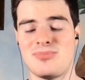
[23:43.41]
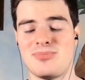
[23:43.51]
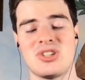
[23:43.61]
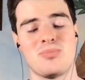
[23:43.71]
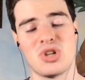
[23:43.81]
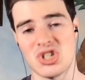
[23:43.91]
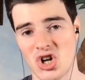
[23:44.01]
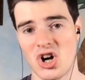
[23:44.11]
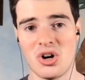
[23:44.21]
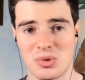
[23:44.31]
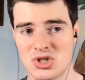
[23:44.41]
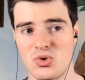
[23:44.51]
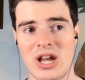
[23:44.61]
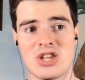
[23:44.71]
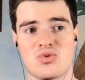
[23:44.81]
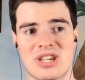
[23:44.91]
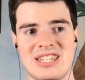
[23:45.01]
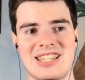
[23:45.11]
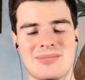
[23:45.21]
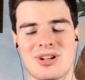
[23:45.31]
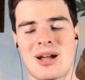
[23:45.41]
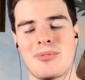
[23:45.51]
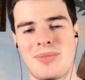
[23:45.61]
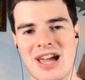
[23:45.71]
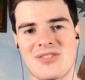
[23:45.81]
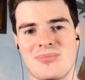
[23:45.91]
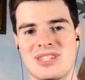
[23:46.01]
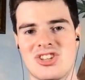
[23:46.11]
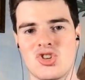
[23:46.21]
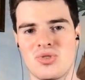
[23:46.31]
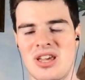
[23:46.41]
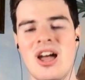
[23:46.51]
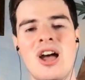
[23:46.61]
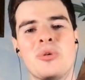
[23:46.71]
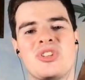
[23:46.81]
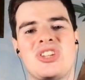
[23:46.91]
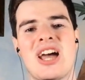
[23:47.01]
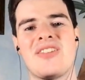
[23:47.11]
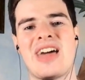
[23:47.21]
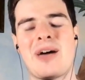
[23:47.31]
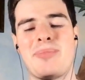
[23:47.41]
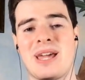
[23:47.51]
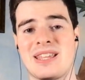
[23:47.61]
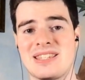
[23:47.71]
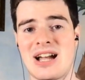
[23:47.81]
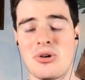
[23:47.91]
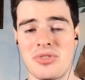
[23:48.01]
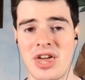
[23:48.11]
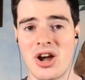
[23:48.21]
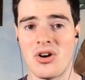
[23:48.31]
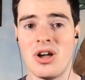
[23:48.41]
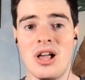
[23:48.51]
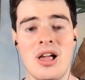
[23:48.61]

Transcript: Breece Hall was great his rookie season, but coming back from his injury, we'll see how that pans out there.